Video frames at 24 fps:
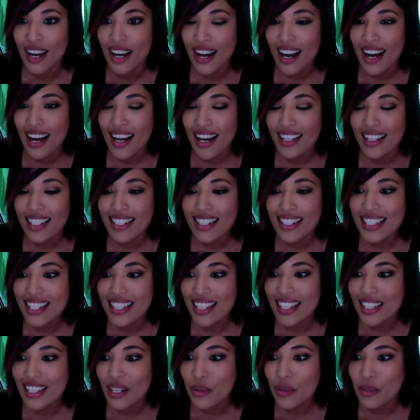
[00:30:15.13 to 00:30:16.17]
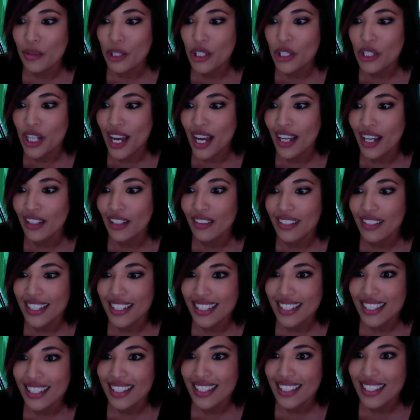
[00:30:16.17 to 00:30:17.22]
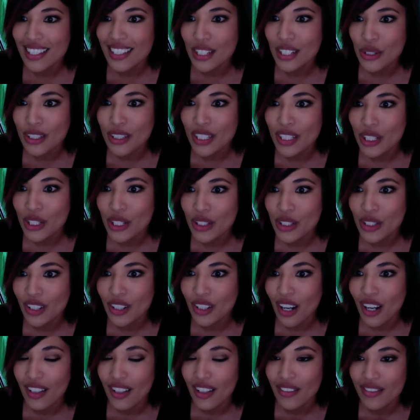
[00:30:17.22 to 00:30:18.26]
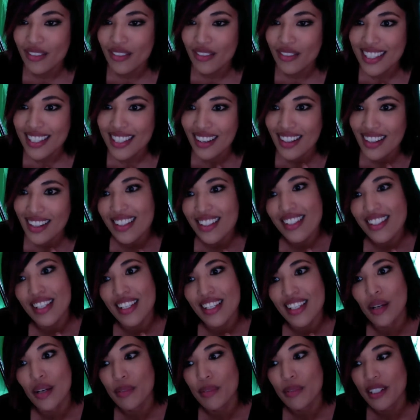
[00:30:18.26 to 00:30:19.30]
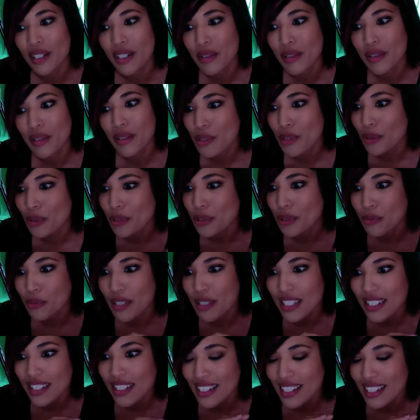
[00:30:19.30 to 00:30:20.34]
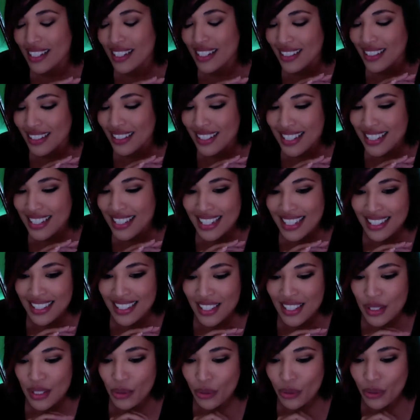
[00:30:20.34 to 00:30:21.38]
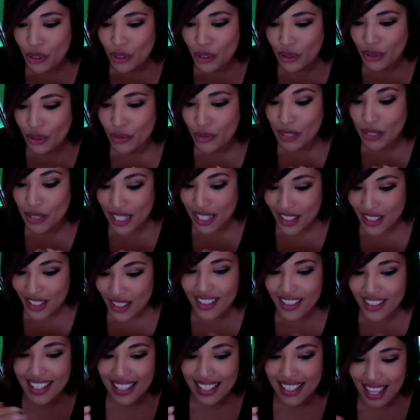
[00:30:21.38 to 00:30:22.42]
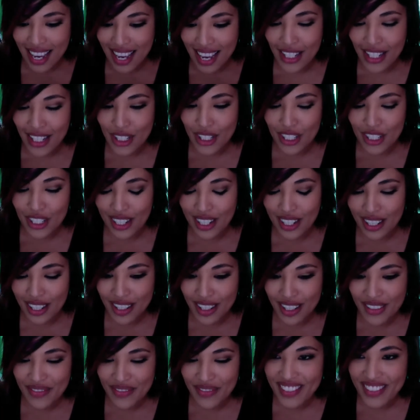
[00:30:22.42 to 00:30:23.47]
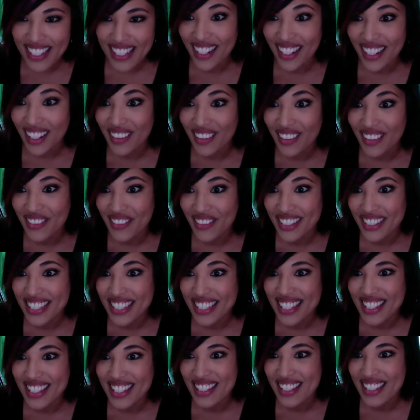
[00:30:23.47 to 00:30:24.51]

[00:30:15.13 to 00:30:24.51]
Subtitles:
I like to say that we're shattering the traditional conference concept, social media, social mixers slash tech conference.